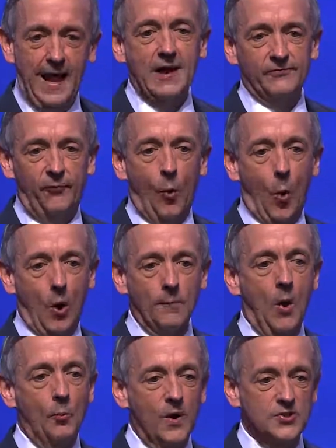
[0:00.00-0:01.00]

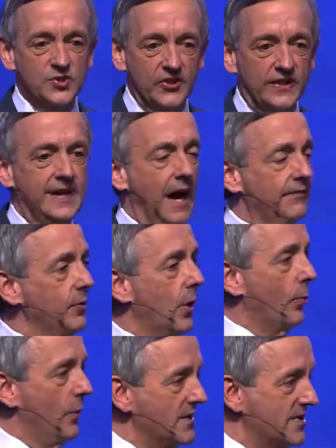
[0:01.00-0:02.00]
platform on which the
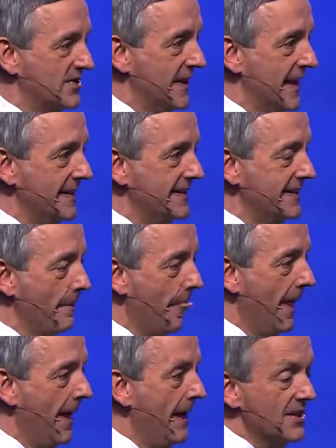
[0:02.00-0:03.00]
governor would sit.
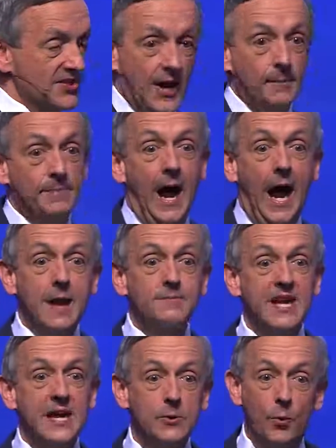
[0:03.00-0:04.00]

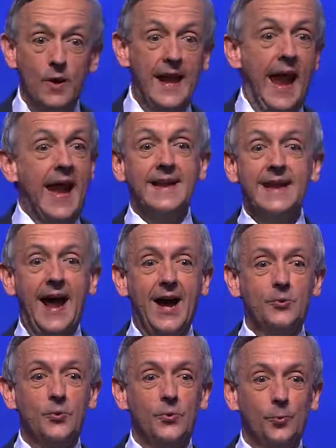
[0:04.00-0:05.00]
Sometimes he would hand
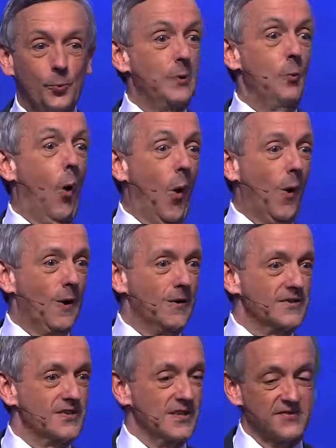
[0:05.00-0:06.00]
out
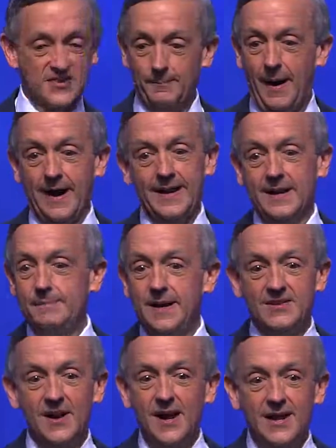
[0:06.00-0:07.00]
rewards. If somebody had
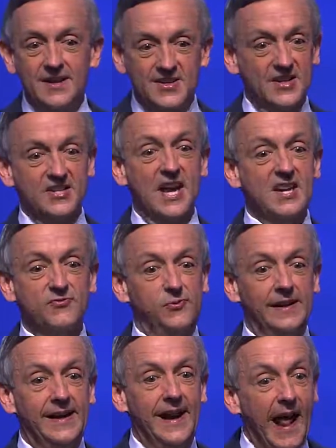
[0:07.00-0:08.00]
been
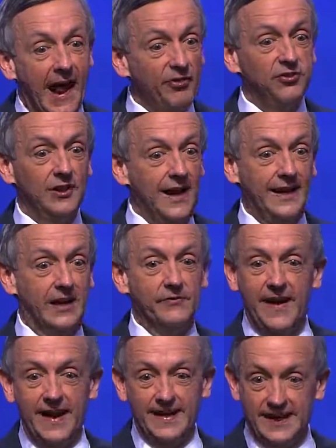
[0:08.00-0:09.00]
successful in an athletic
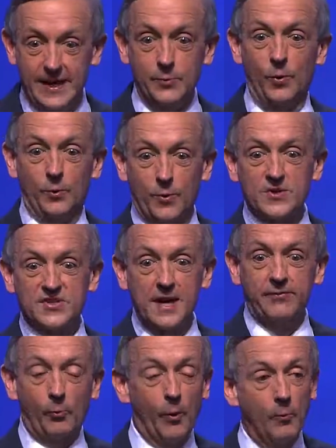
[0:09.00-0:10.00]
event, he would
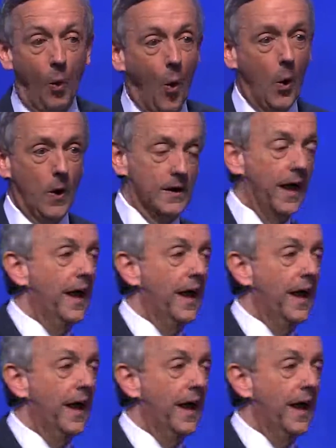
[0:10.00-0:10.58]
receive a reward.